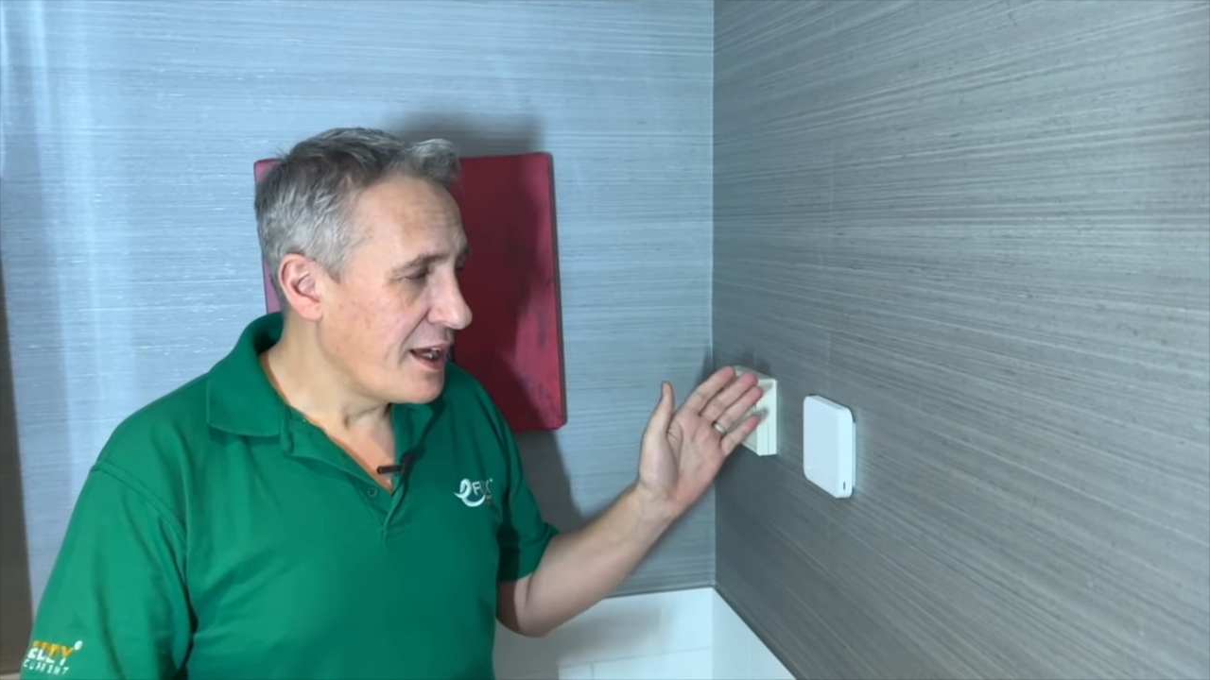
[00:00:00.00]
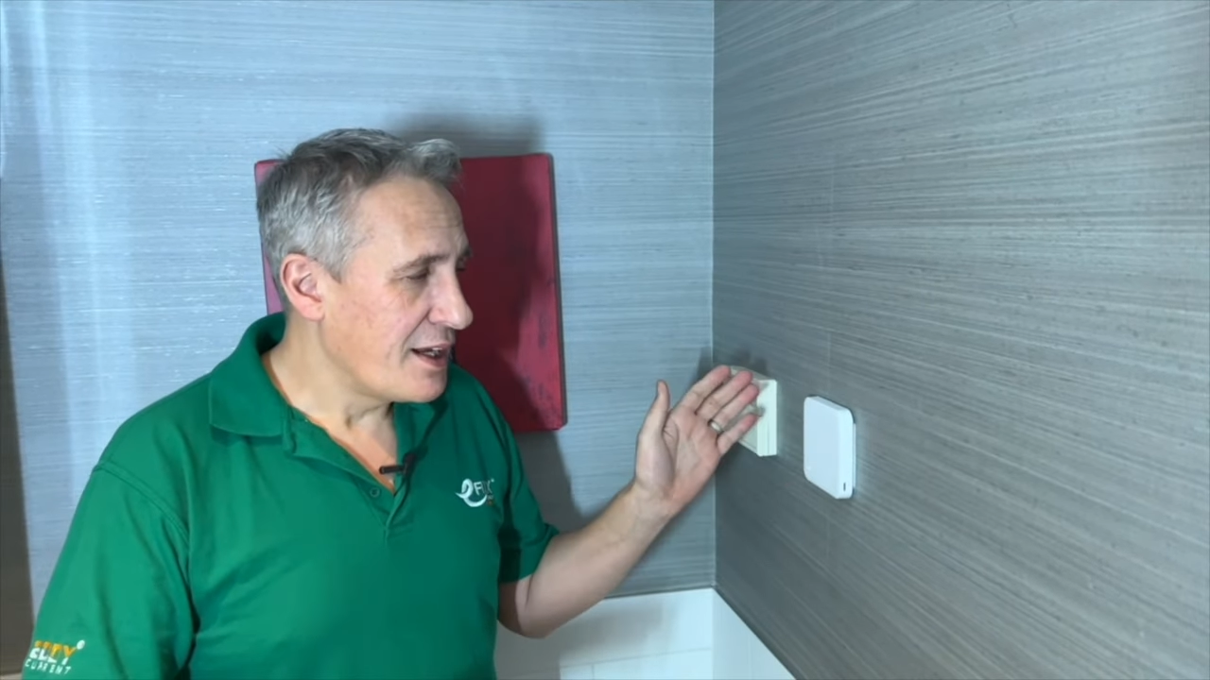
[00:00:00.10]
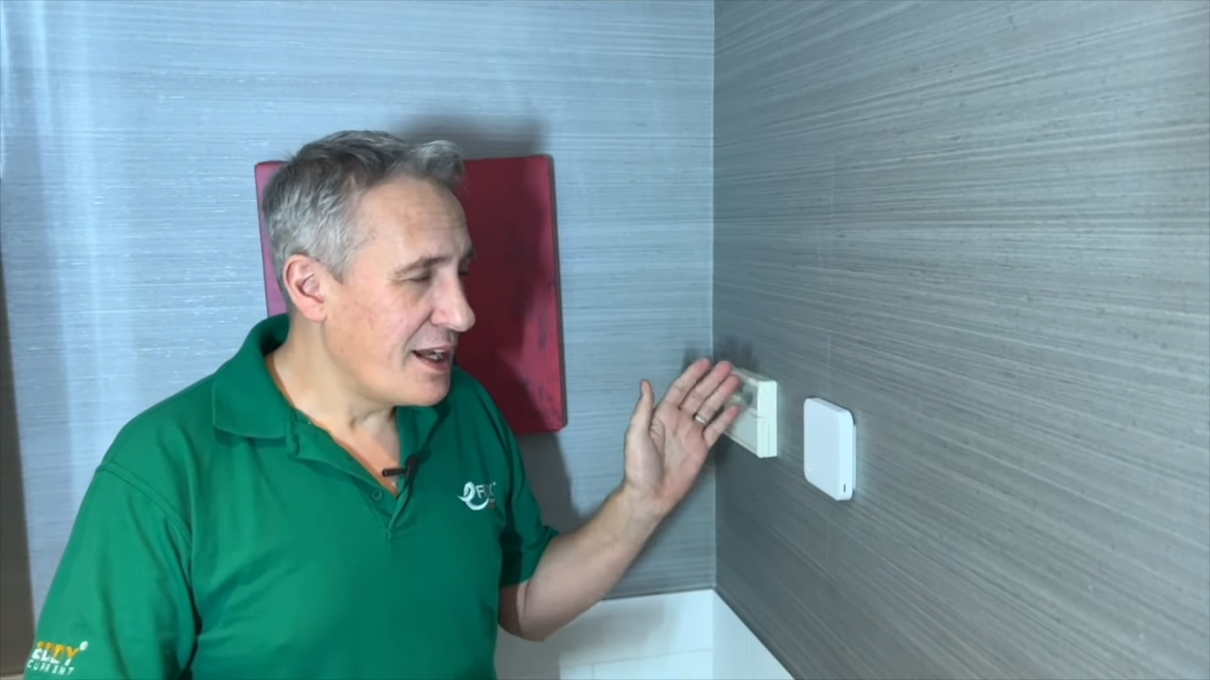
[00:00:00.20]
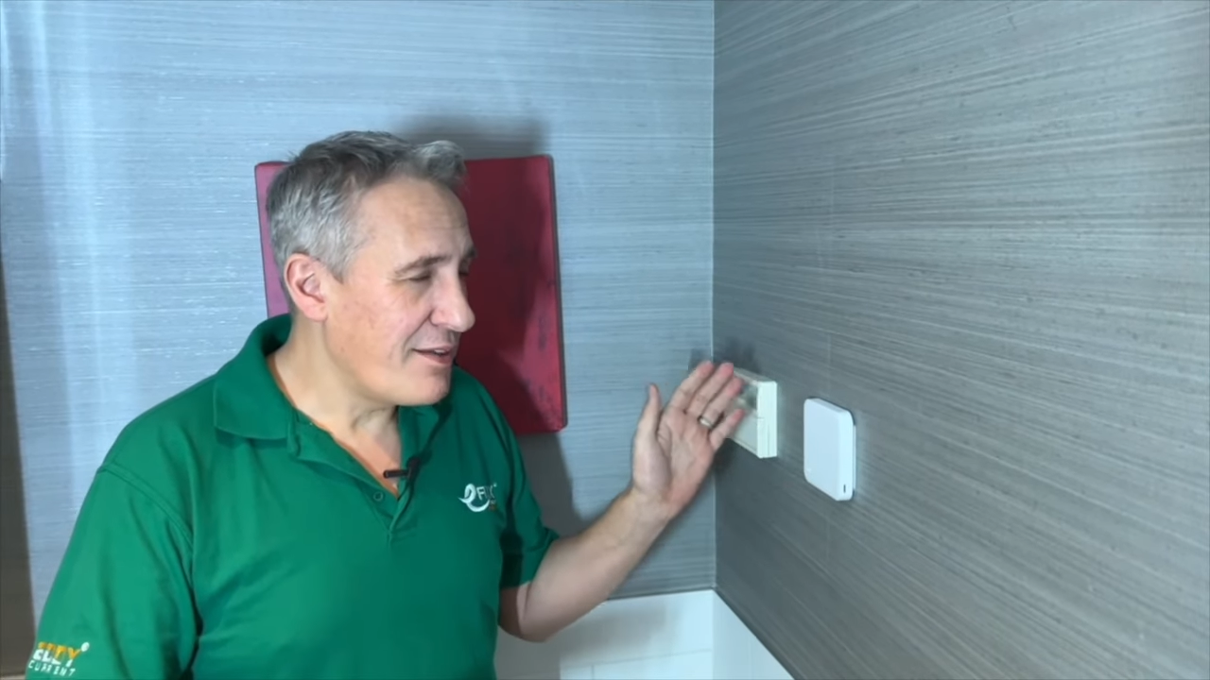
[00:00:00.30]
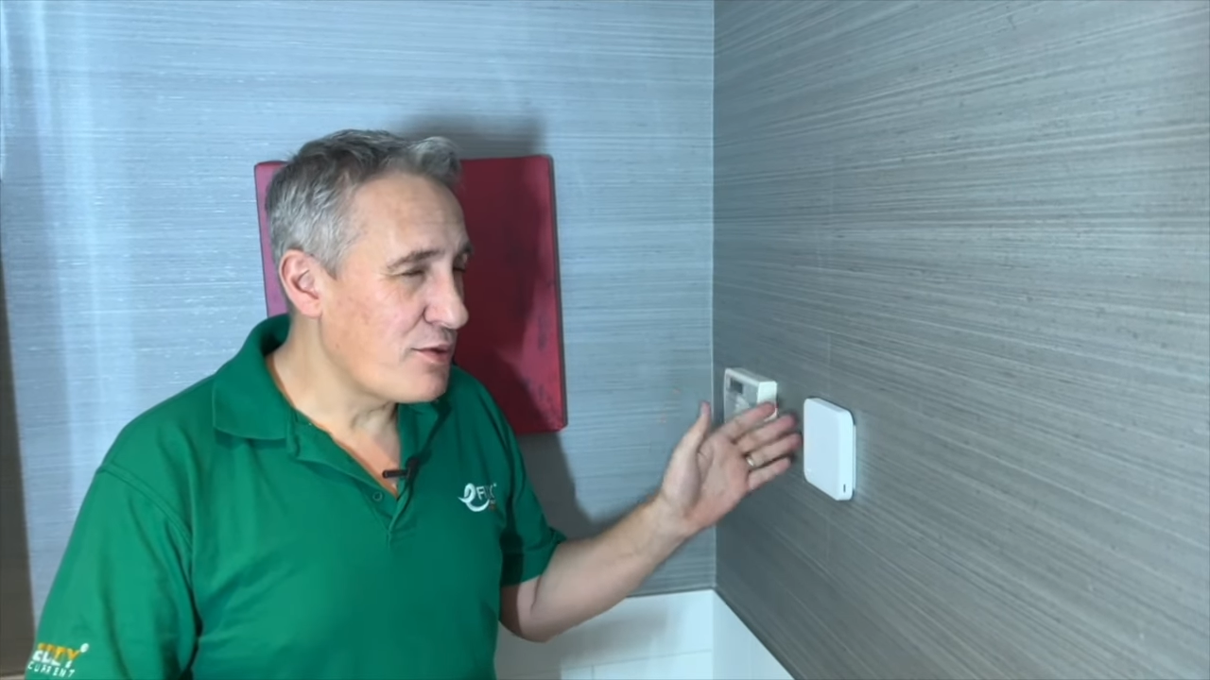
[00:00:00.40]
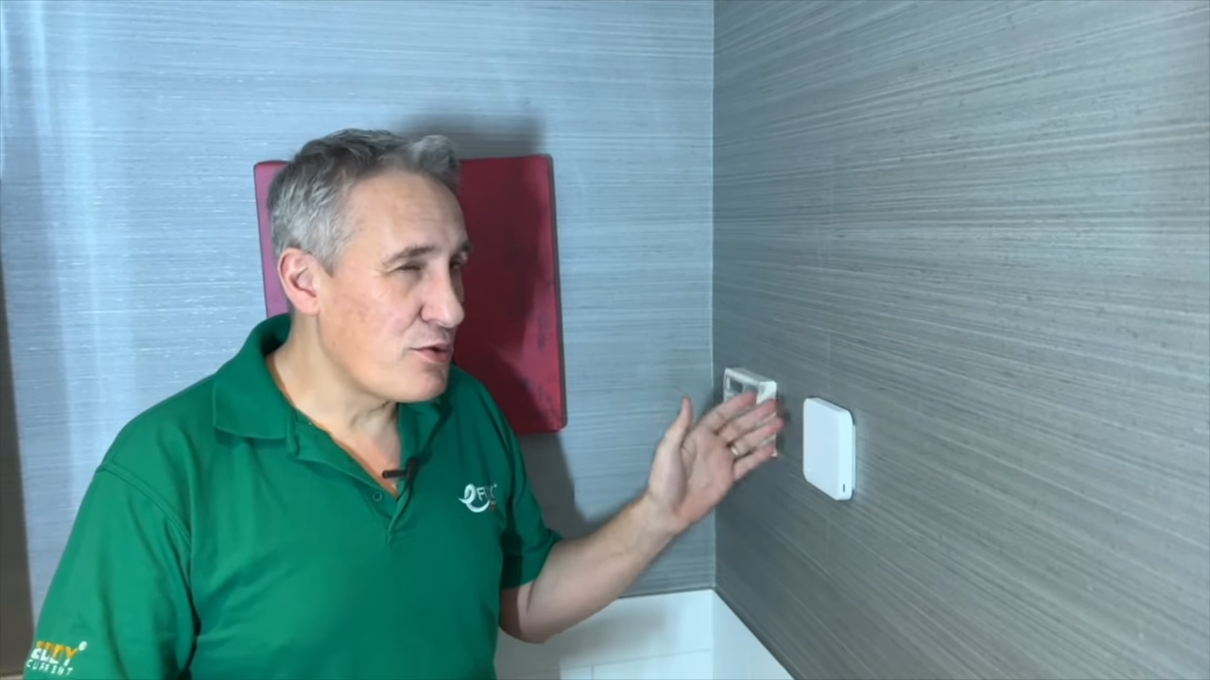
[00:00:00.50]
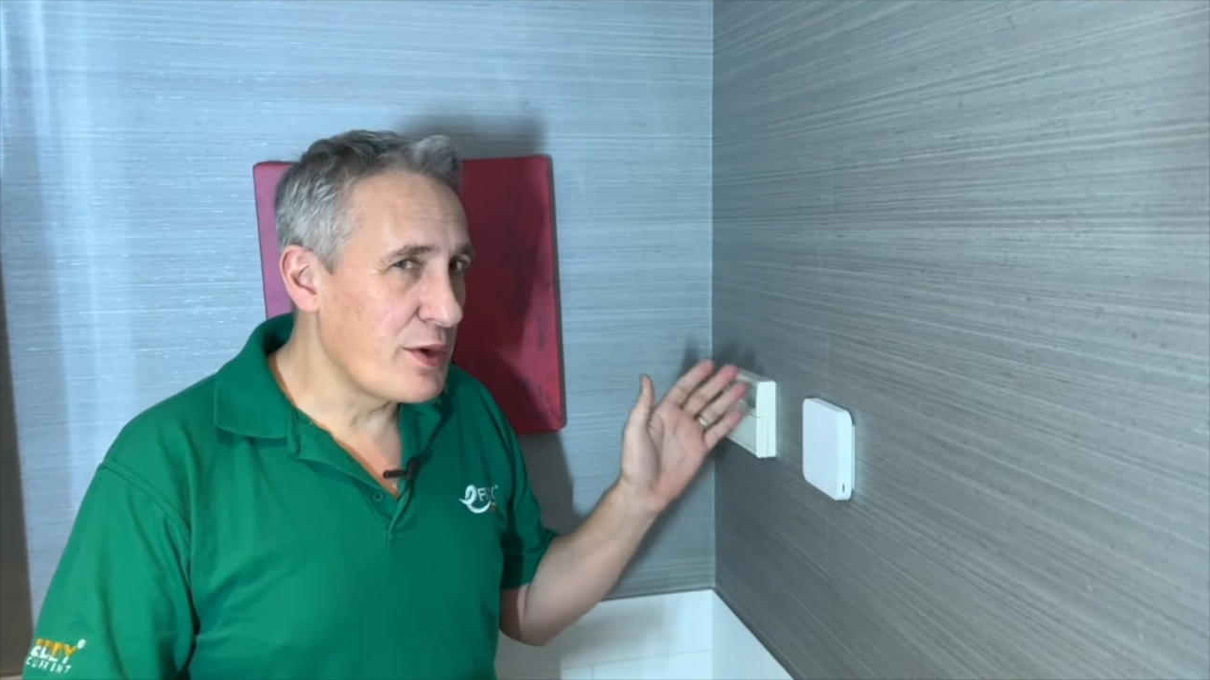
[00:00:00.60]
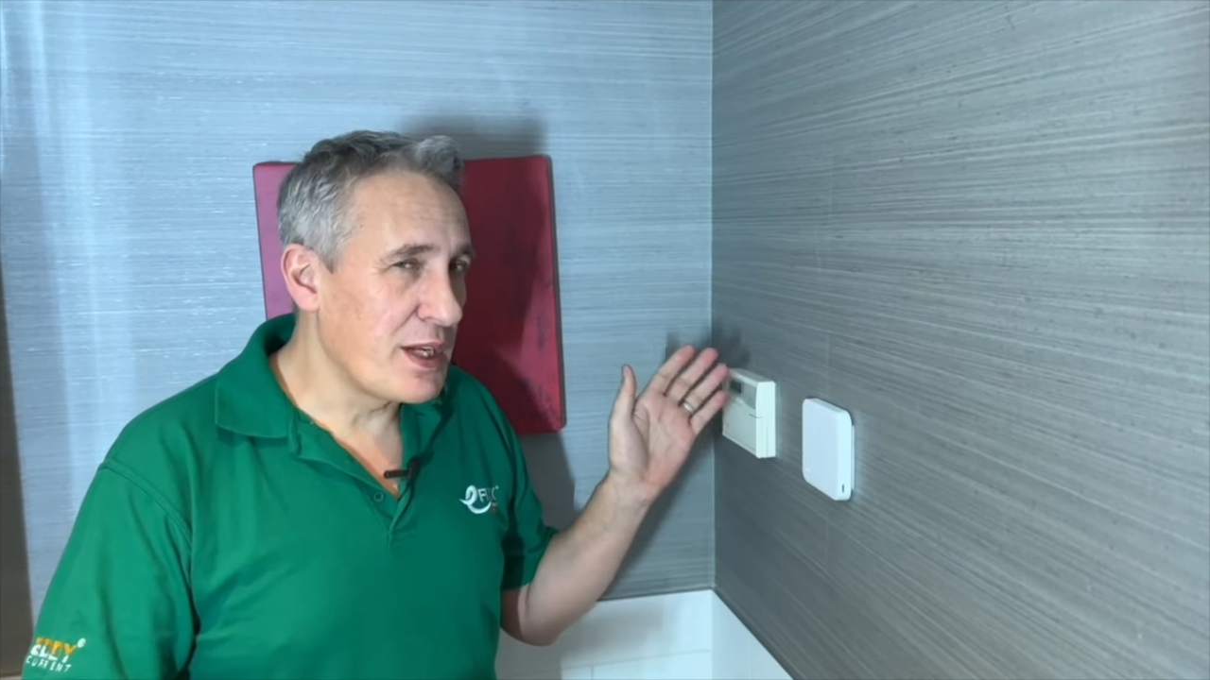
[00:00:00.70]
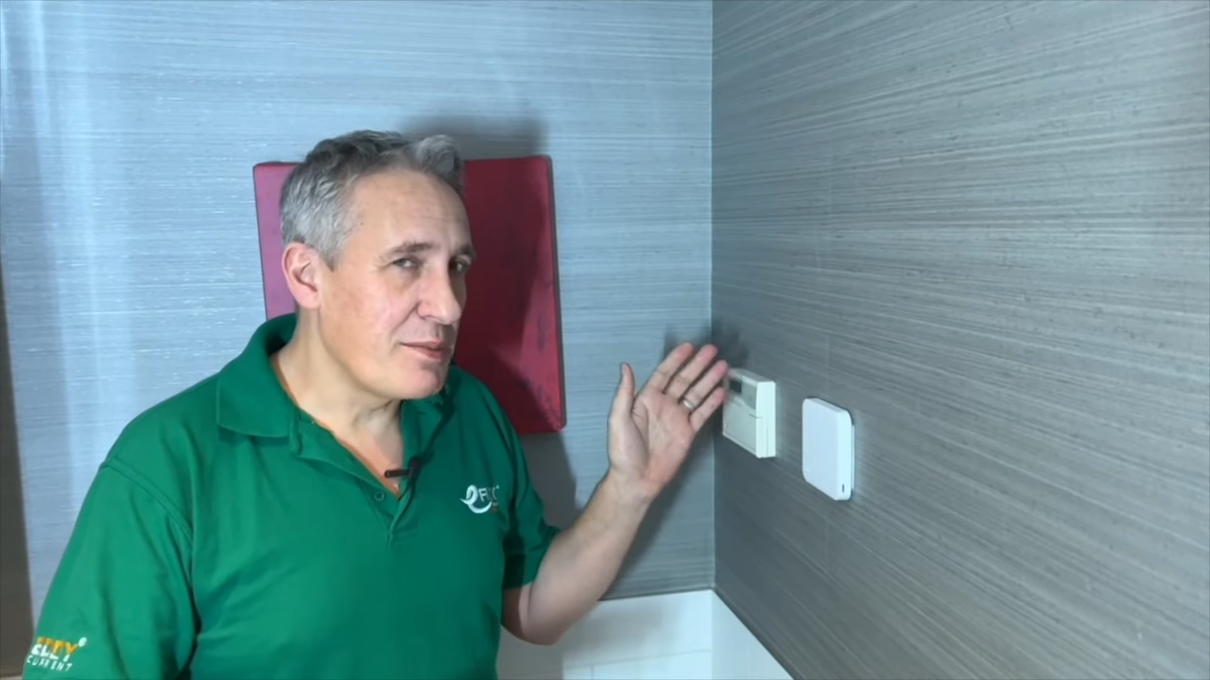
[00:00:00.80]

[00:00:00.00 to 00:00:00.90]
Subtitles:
never really